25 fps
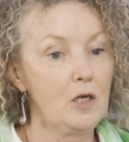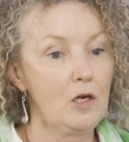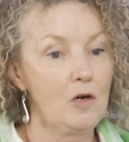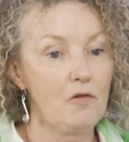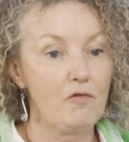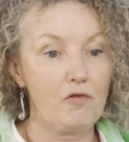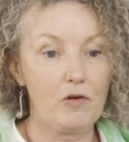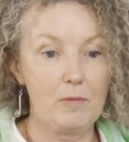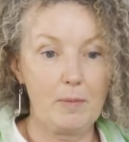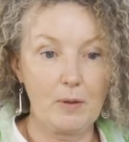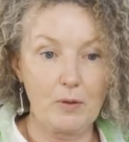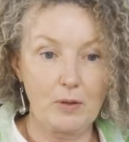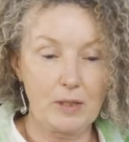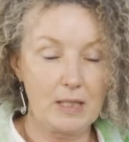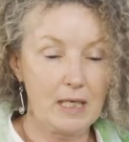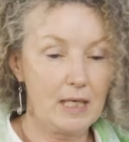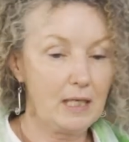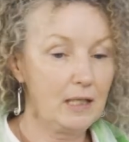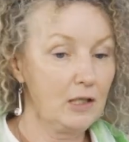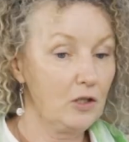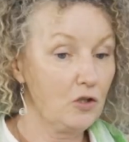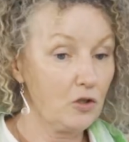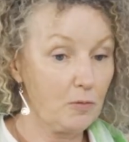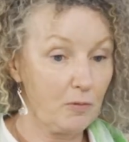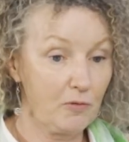for about
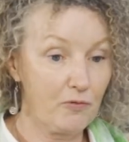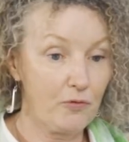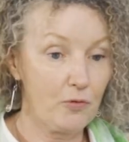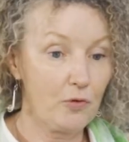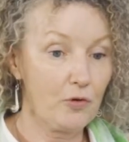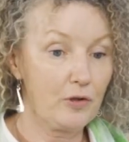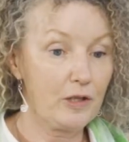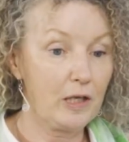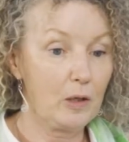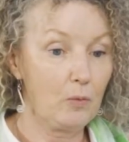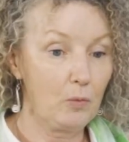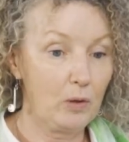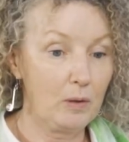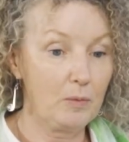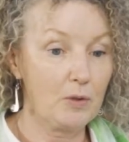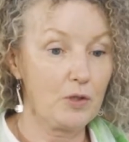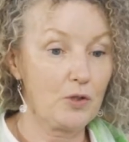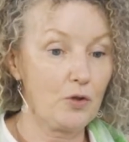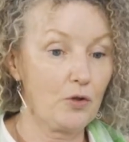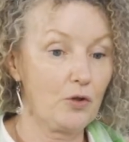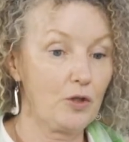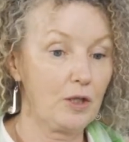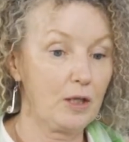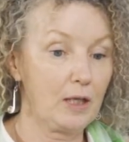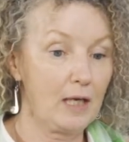10 years before that we were
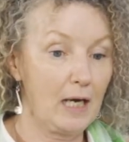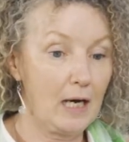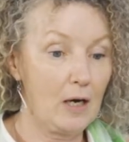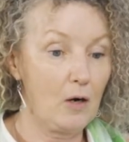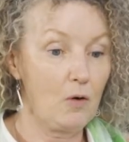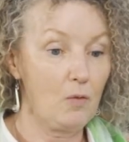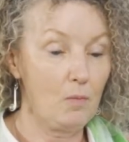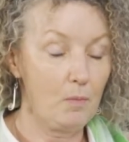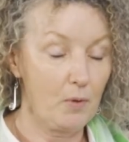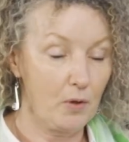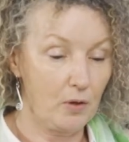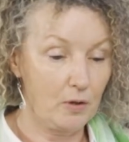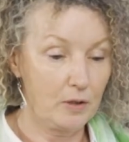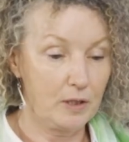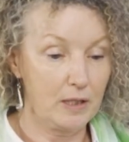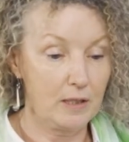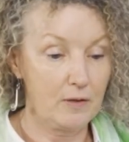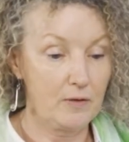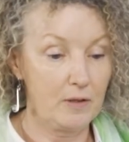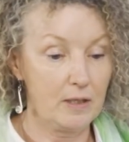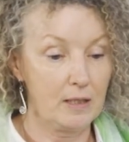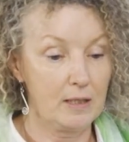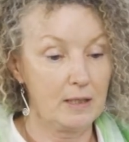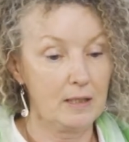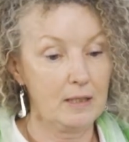studying how
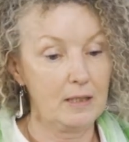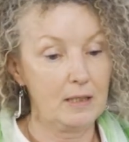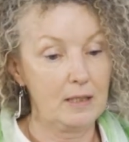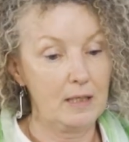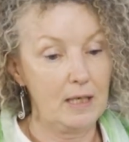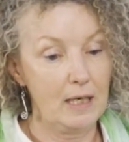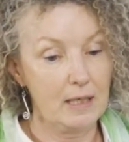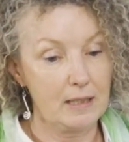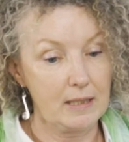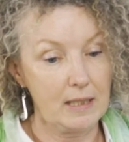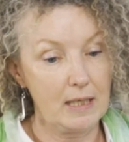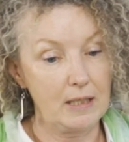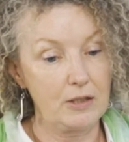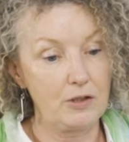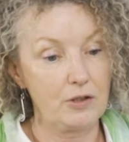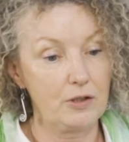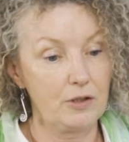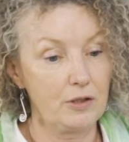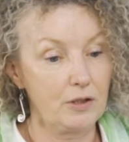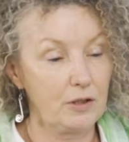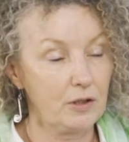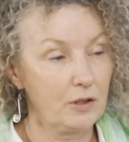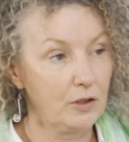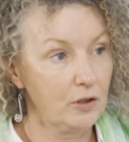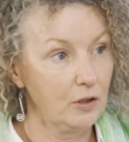Burkholderia
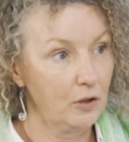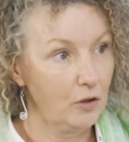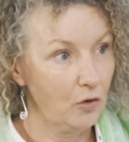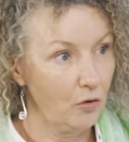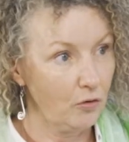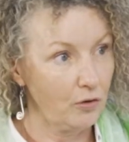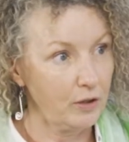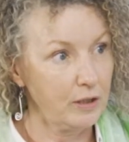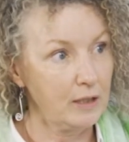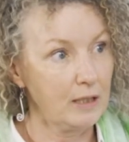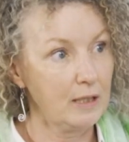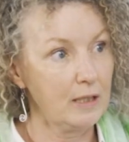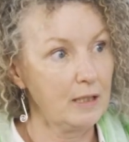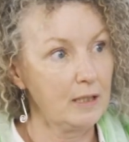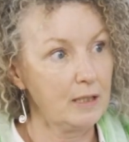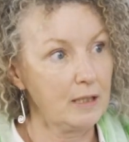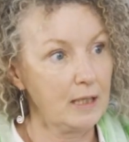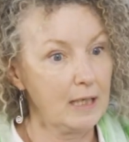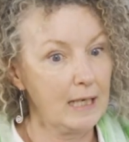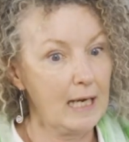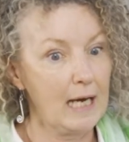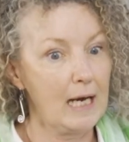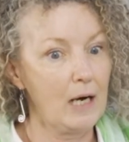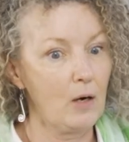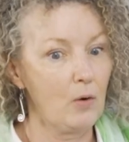attaches to lung cells
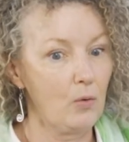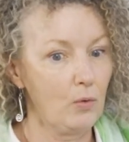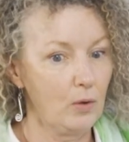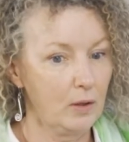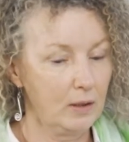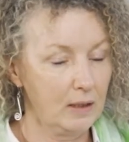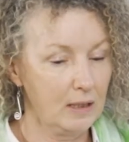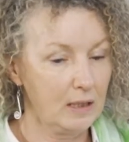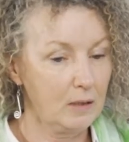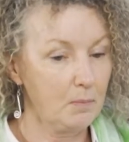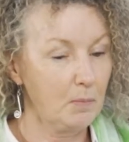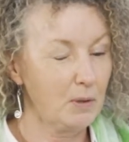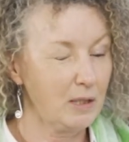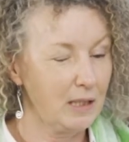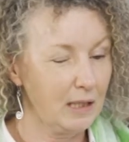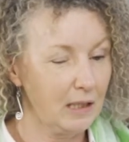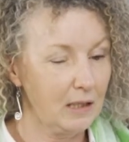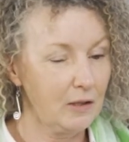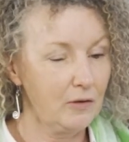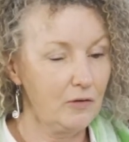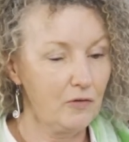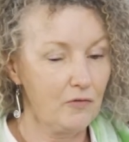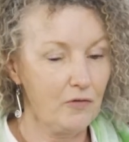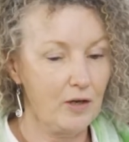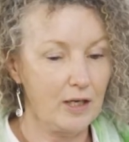and how this
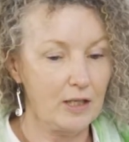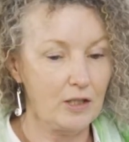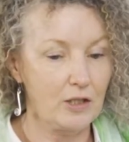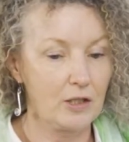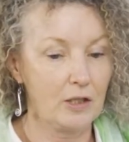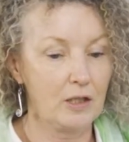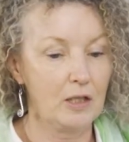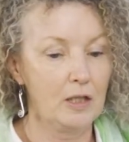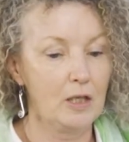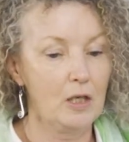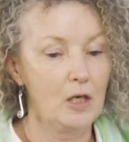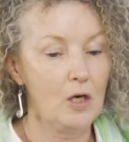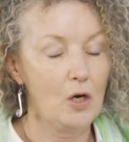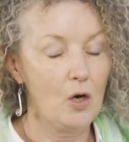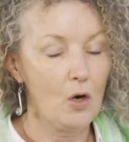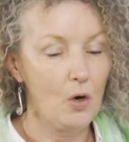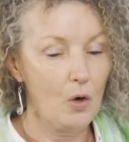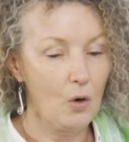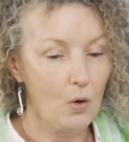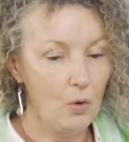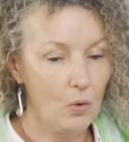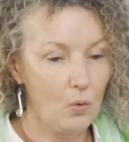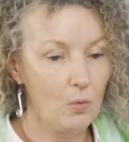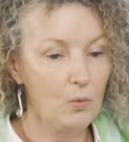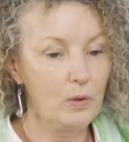particular infection
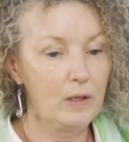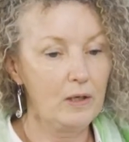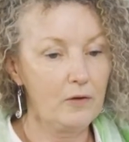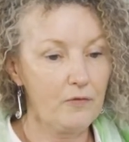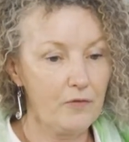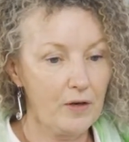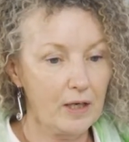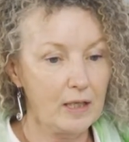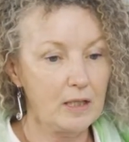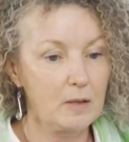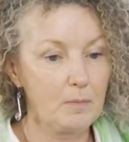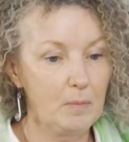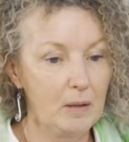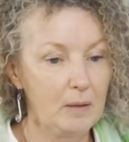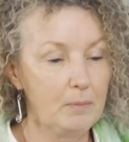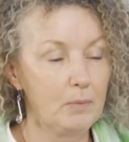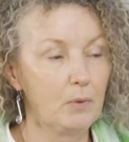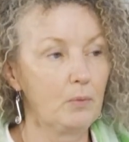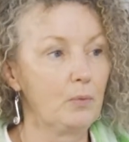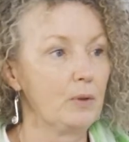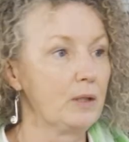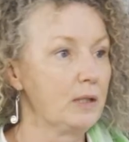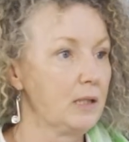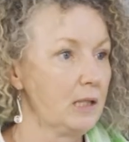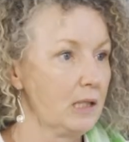only affects people
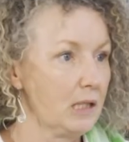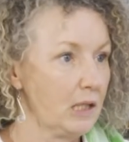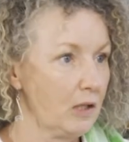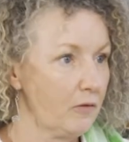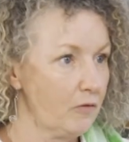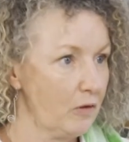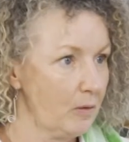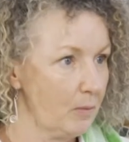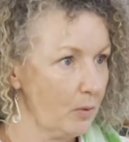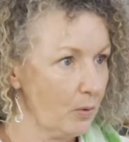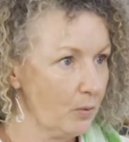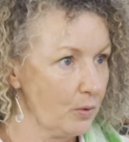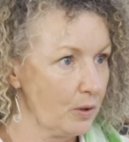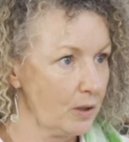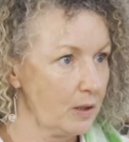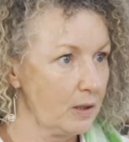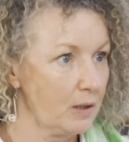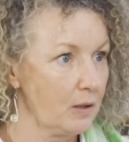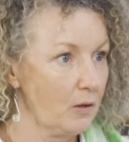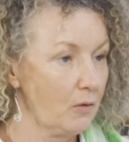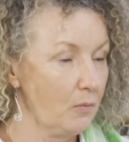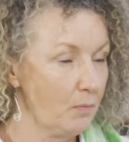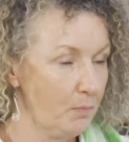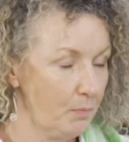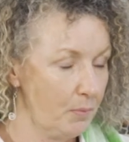with cystic fibrosis,
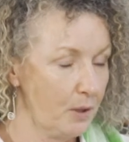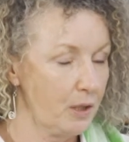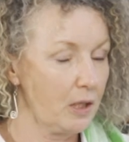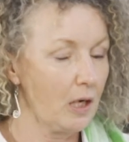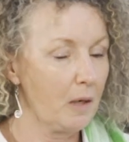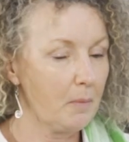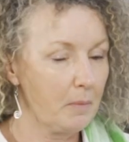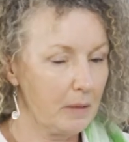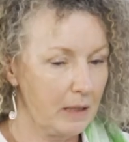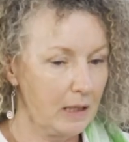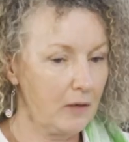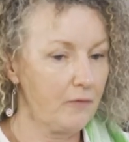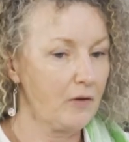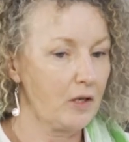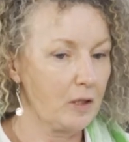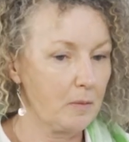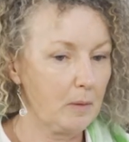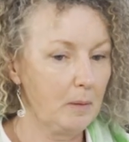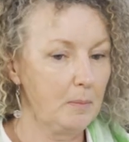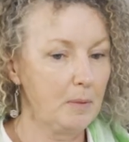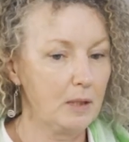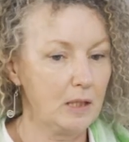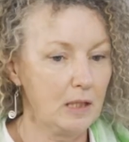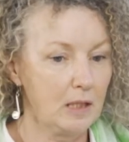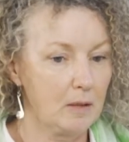or predominantly affects
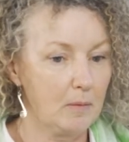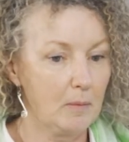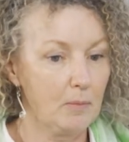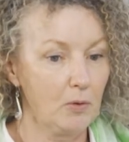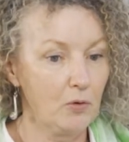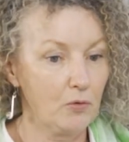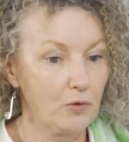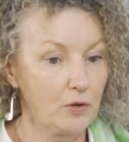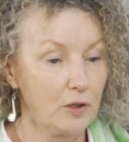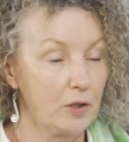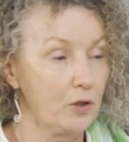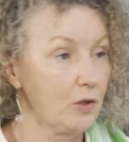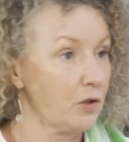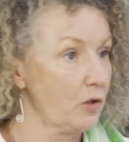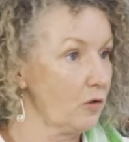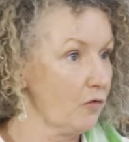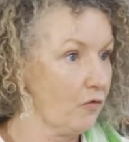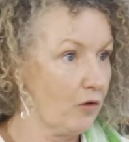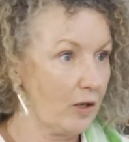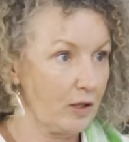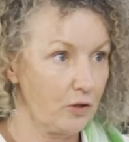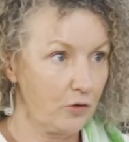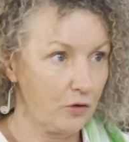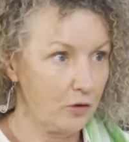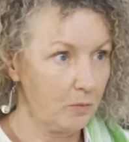people with cystic fibrosis. It doesn't
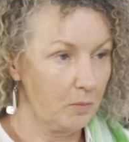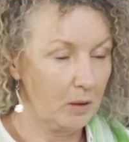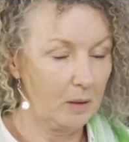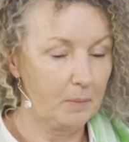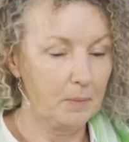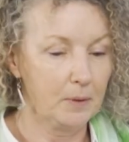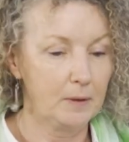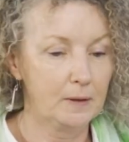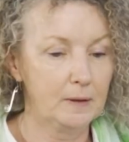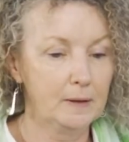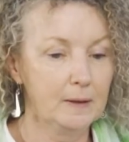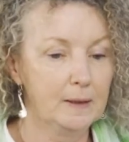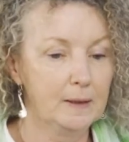affect other people.